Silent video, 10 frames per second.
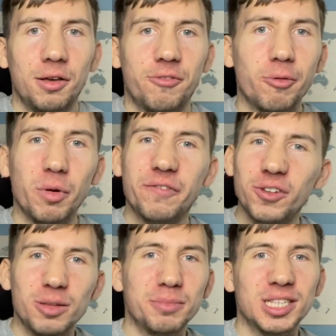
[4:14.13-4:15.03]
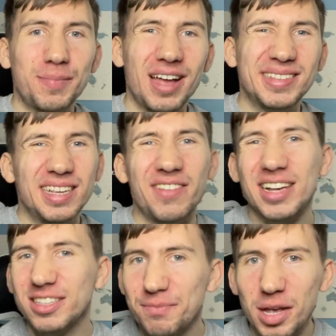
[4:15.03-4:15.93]
From a Fulham perspective,
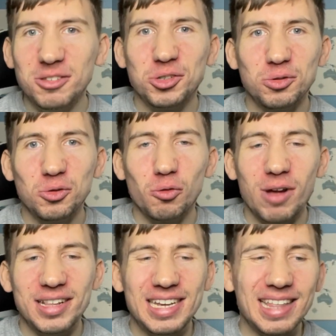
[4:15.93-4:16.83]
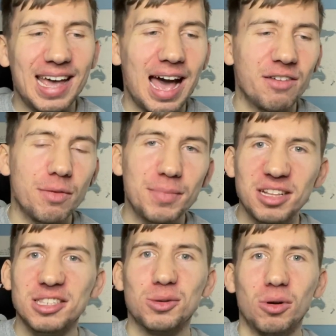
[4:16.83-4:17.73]
as I've mentioned already, they have
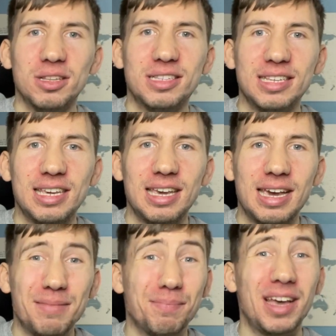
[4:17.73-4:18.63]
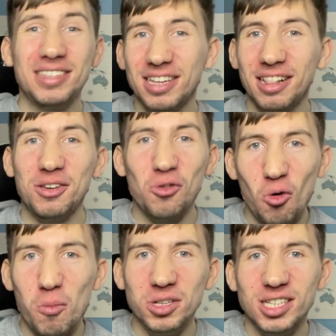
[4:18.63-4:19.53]
immense quality in basically
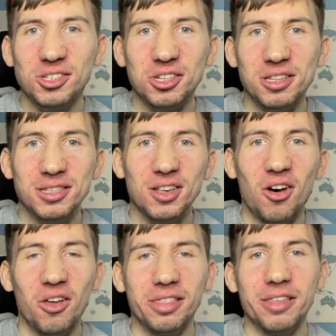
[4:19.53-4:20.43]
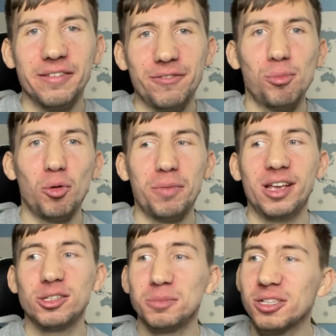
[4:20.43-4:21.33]
all positions on the football
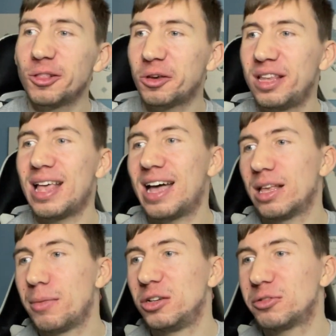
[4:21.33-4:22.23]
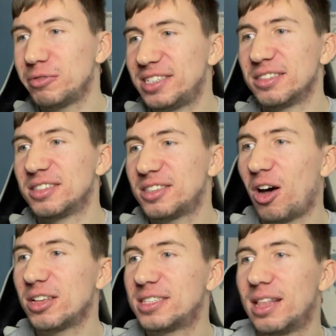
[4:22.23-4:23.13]
pitch. I'm just looking at the most recent
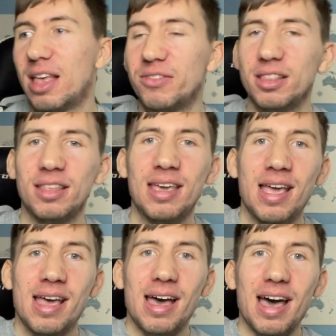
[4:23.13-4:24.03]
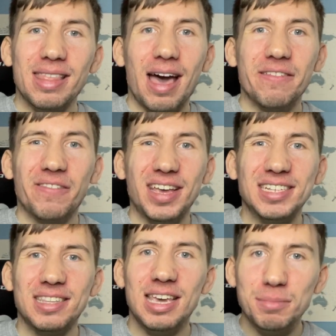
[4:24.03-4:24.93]
starting 11 that
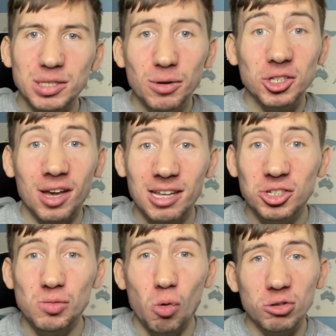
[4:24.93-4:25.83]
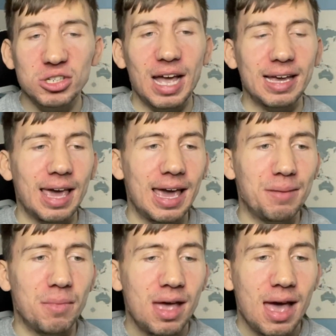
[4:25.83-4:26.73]
faced Ipswich. I actually watched that
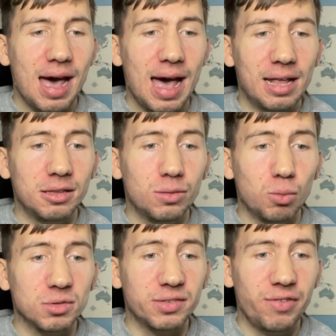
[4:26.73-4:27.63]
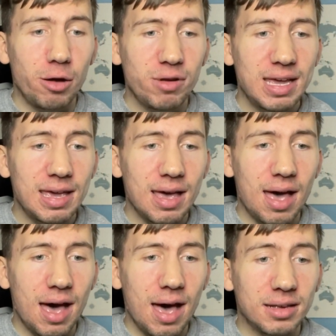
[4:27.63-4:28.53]
game and was very
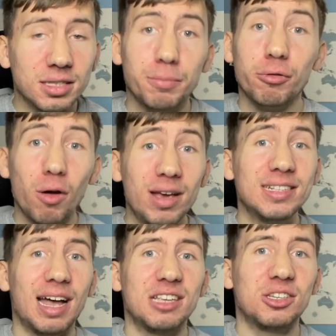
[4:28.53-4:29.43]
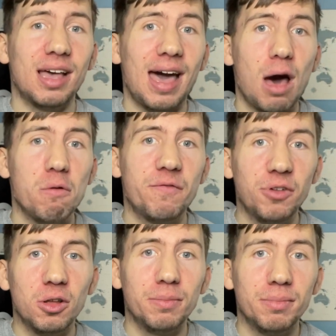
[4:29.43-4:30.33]
surprised actually at how
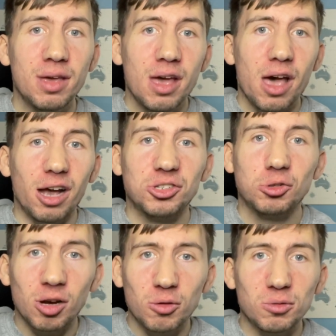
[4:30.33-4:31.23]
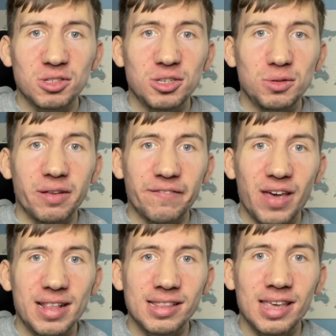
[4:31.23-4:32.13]
Fulham struggled to
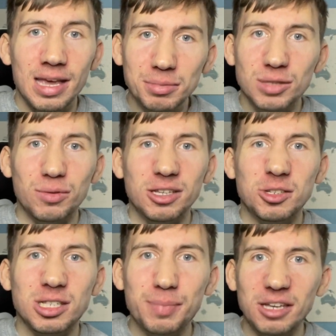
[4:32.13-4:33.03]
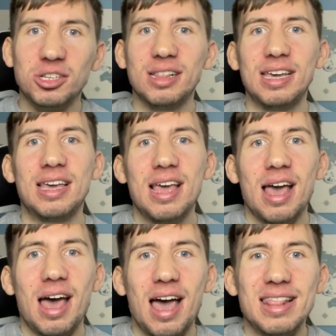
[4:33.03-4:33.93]
defend Ipswich, especially
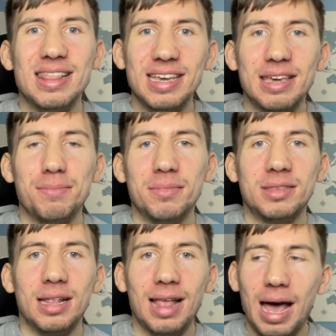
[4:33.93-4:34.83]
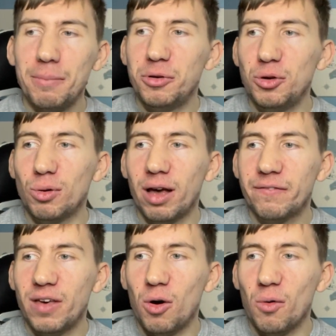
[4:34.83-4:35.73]
Liam Delap, who I
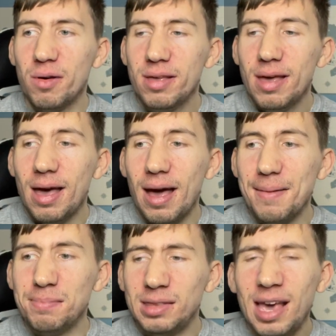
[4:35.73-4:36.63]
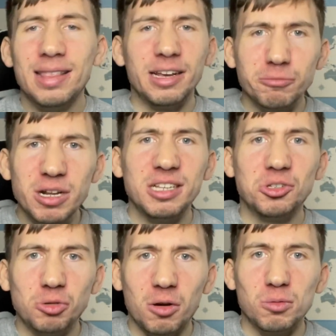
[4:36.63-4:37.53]
felt yeah, they really
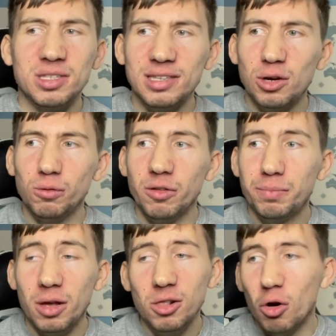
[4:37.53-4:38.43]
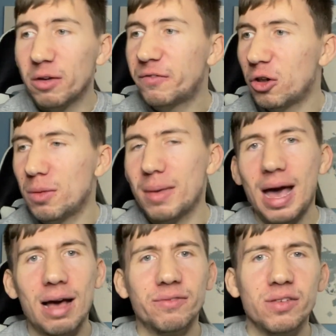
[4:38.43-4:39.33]
struggle to deal with. But look, Fulham
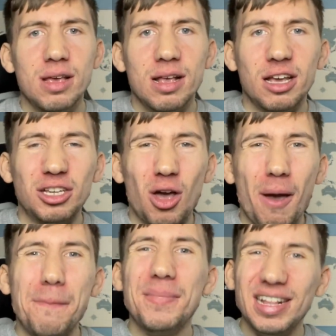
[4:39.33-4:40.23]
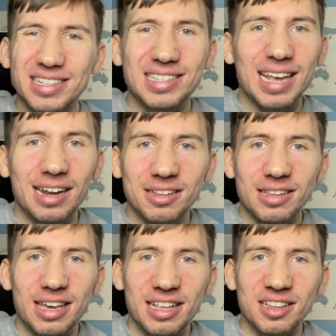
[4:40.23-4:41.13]
have, you know, immense
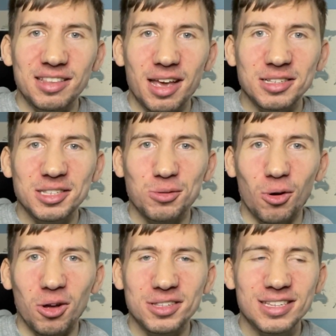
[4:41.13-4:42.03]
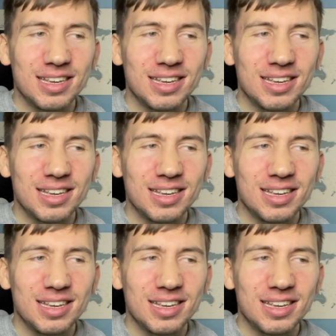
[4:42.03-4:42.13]
talent in their squad.